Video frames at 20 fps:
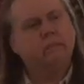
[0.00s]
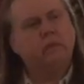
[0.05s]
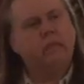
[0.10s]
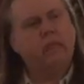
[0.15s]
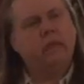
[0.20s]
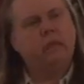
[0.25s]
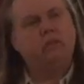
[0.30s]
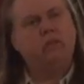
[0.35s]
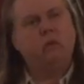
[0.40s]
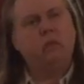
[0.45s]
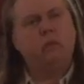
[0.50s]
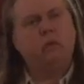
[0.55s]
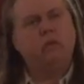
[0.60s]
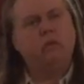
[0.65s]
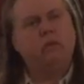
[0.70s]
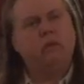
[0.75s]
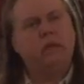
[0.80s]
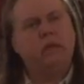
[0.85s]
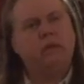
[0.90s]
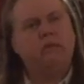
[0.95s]
The ancient
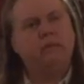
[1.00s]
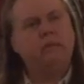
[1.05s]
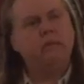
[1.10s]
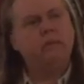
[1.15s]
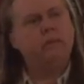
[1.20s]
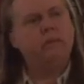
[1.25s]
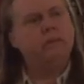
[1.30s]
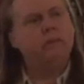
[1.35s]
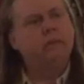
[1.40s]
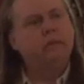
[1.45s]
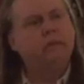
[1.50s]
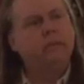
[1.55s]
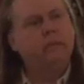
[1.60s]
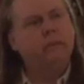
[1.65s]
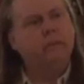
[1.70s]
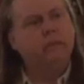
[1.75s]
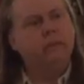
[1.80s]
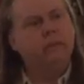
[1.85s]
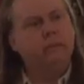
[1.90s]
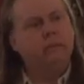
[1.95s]
horse snaffle,
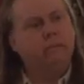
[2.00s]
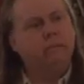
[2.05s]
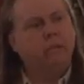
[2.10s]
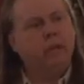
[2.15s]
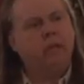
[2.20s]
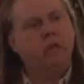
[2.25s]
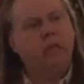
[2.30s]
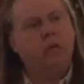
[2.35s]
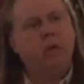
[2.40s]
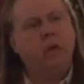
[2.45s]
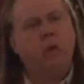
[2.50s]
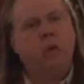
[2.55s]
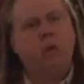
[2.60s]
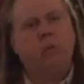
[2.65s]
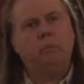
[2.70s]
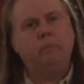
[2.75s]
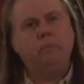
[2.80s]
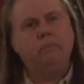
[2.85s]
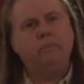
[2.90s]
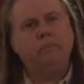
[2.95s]
my new
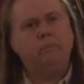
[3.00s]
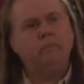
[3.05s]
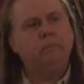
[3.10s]
home,